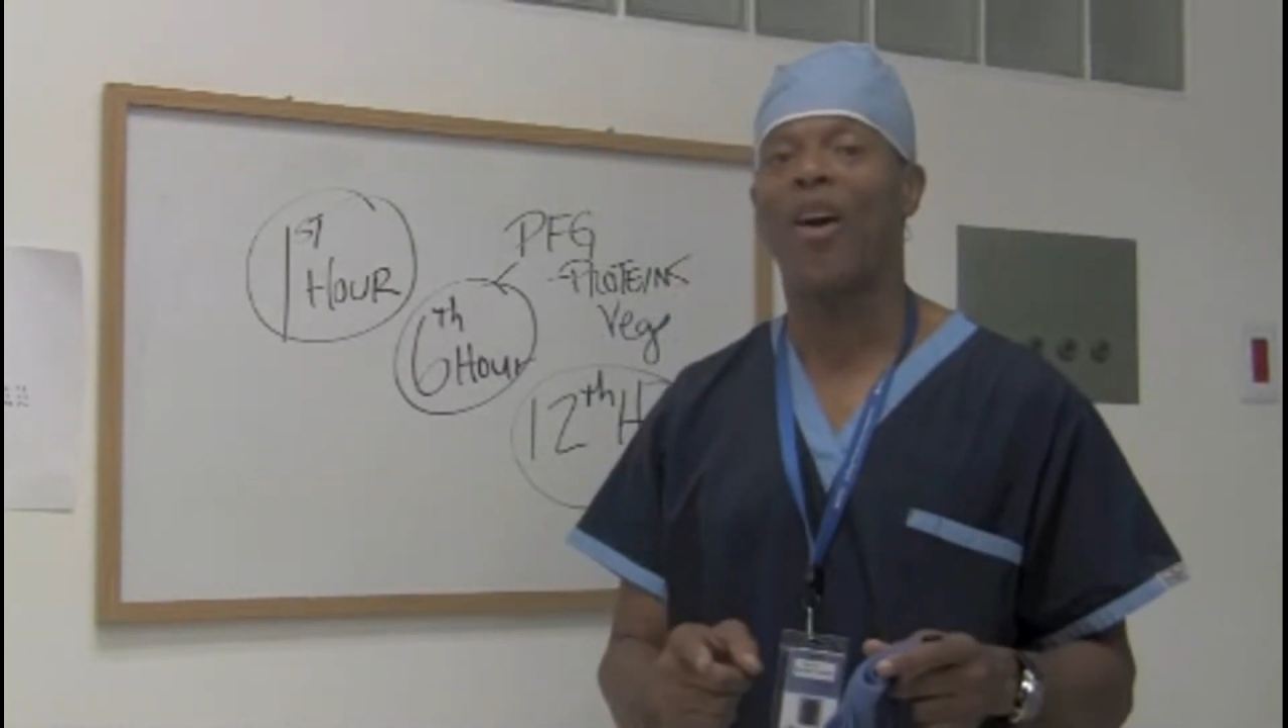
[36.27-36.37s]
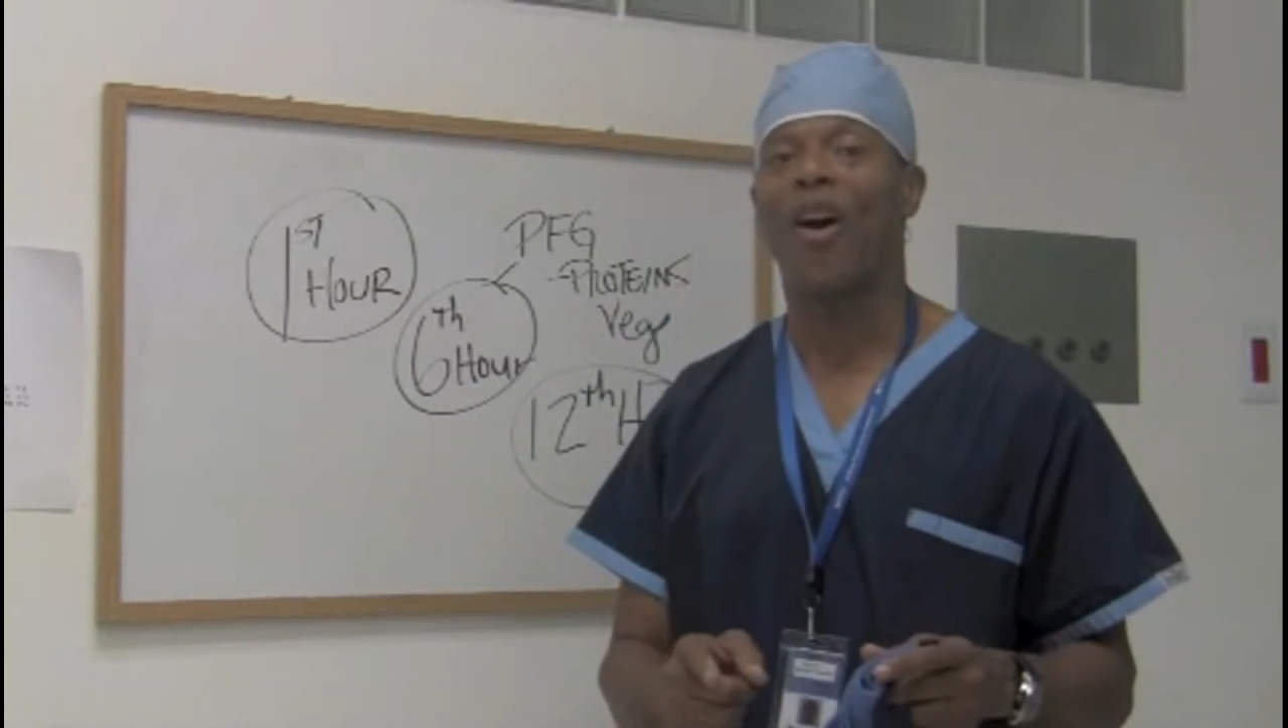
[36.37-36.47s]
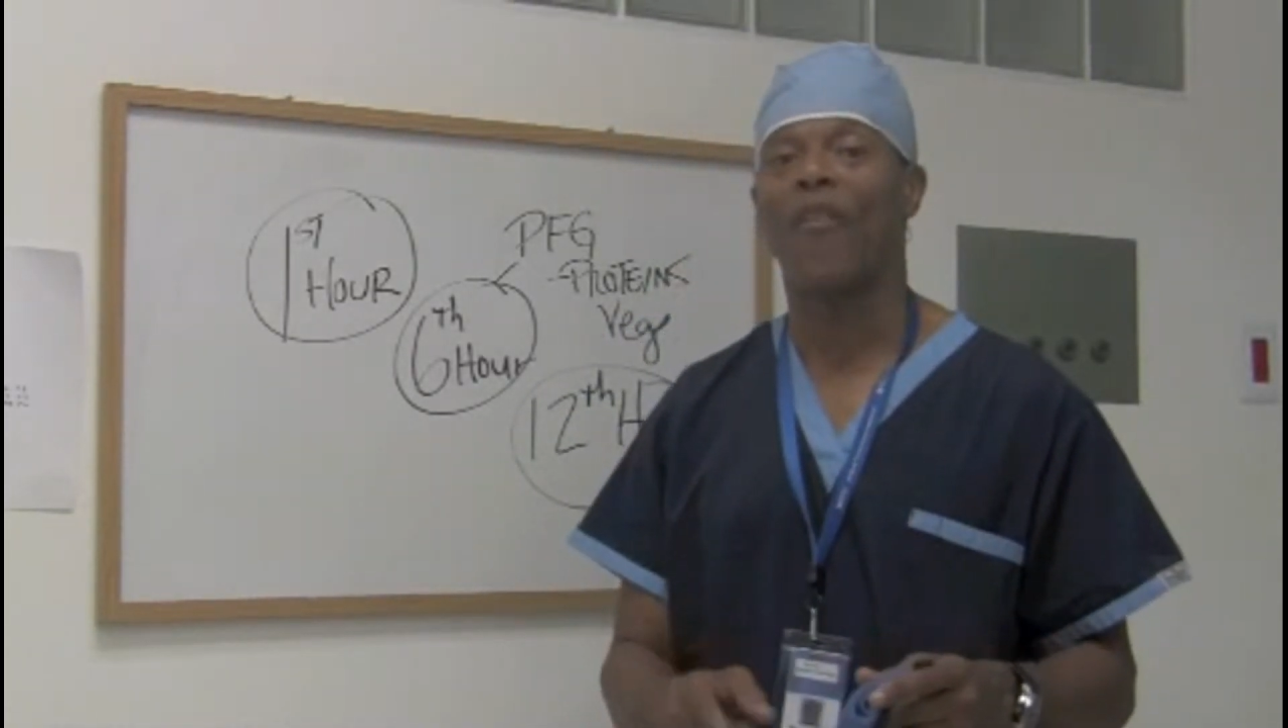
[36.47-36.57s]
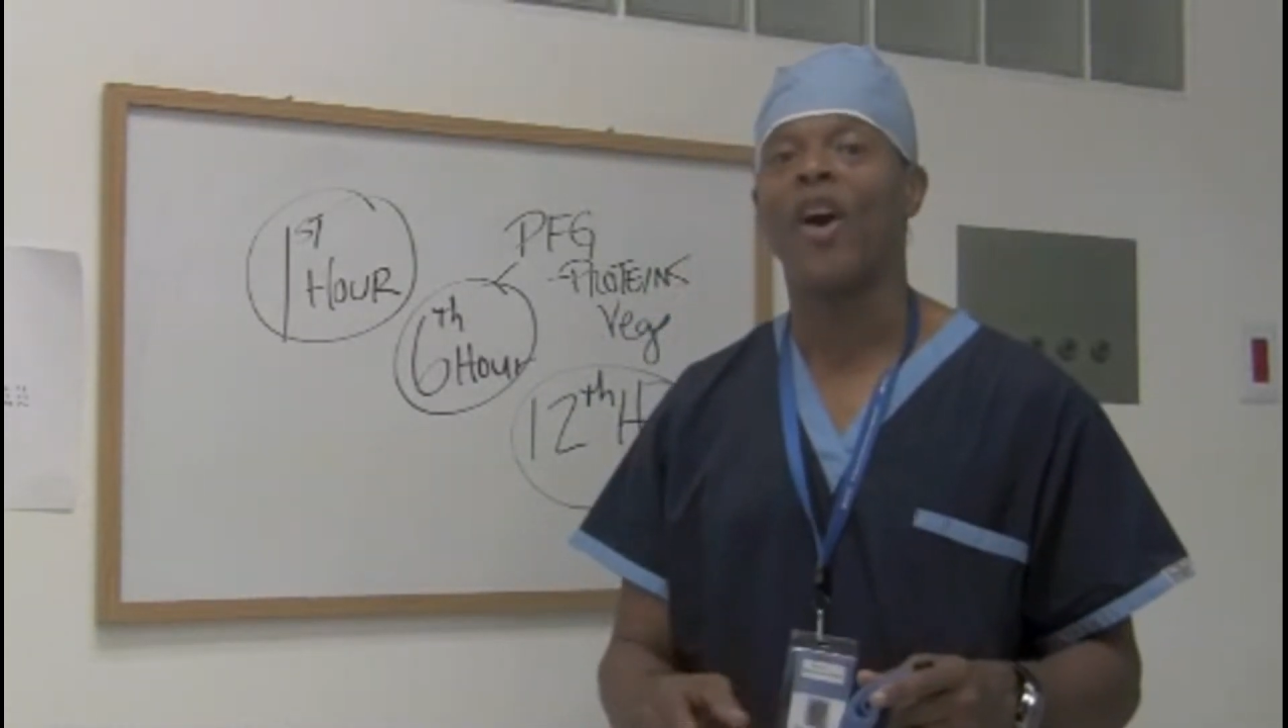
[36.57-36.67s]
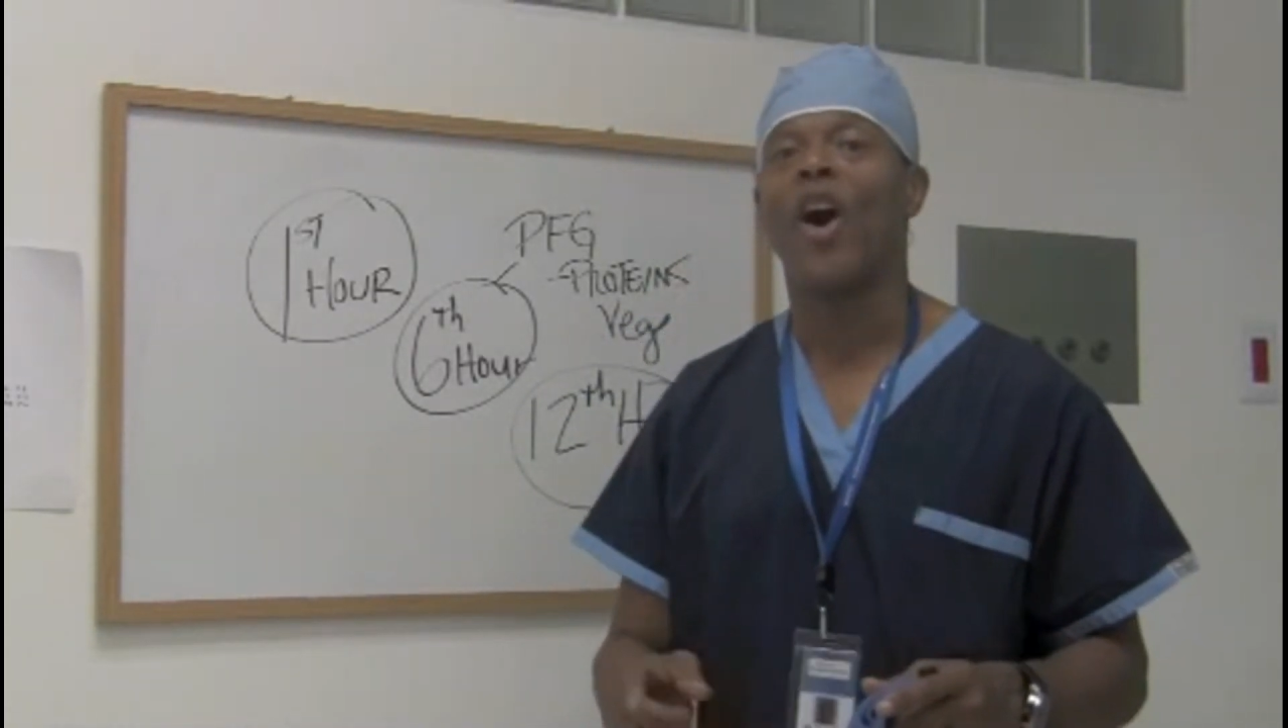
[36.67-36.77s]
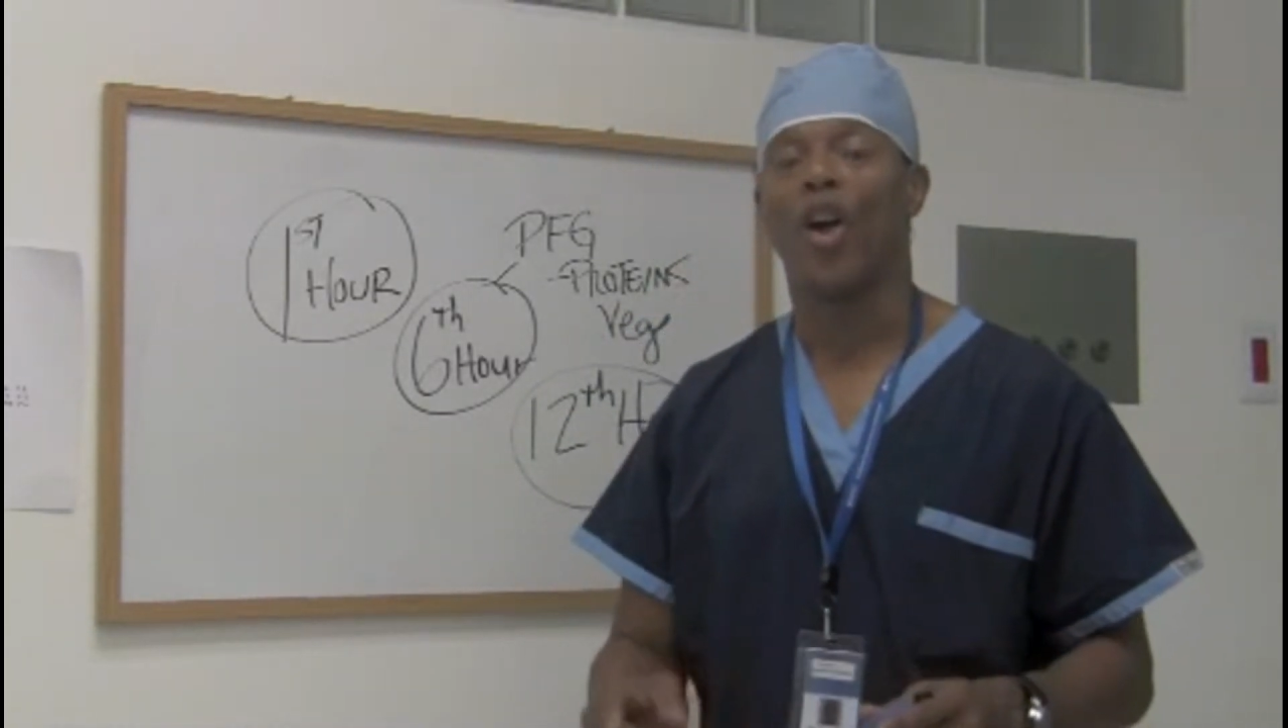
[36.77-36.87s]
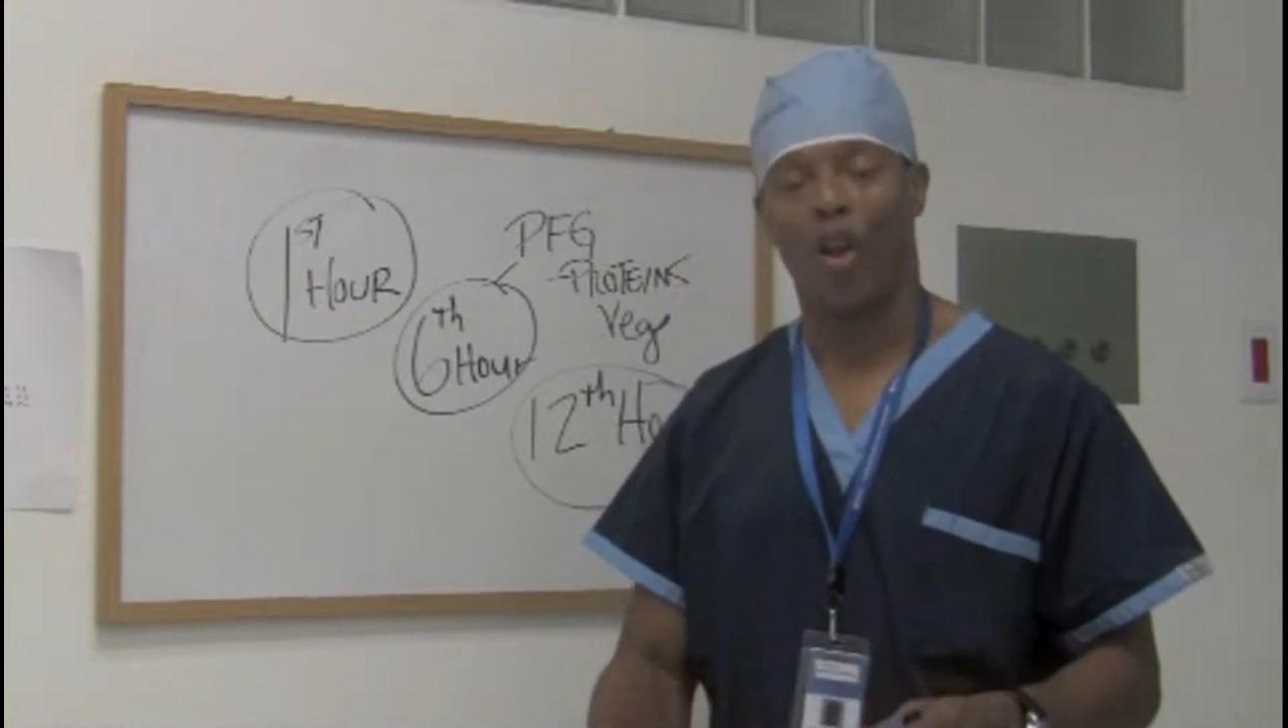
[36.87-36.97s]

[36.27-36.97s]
off,